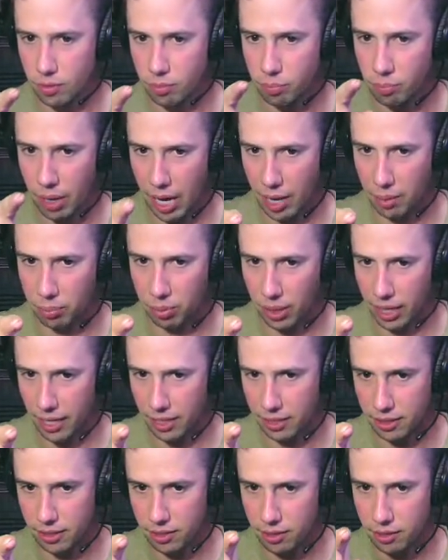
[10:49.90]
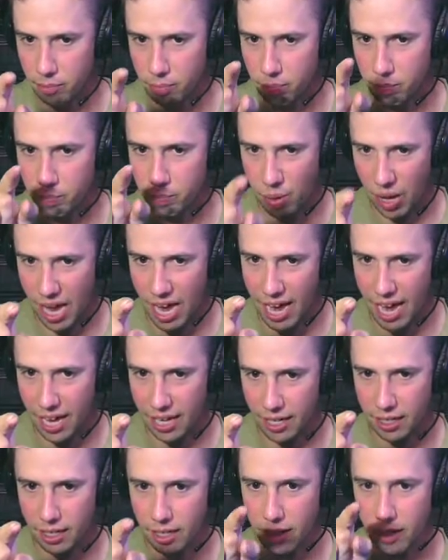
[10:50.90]
Bad plant.
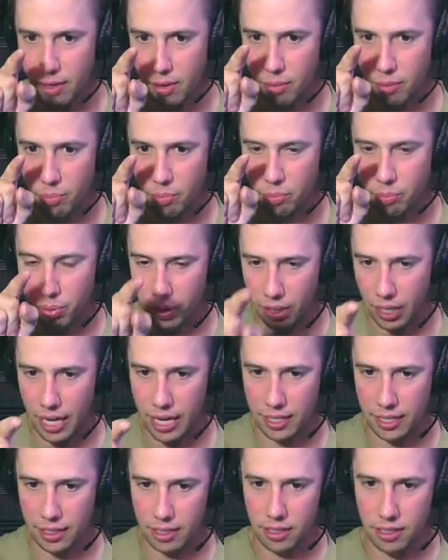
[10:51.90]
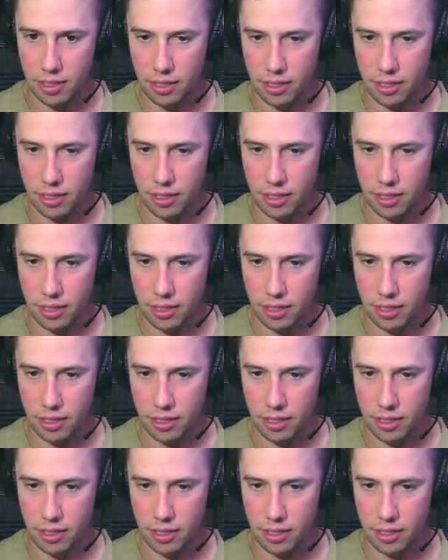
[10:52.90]
Bad plant.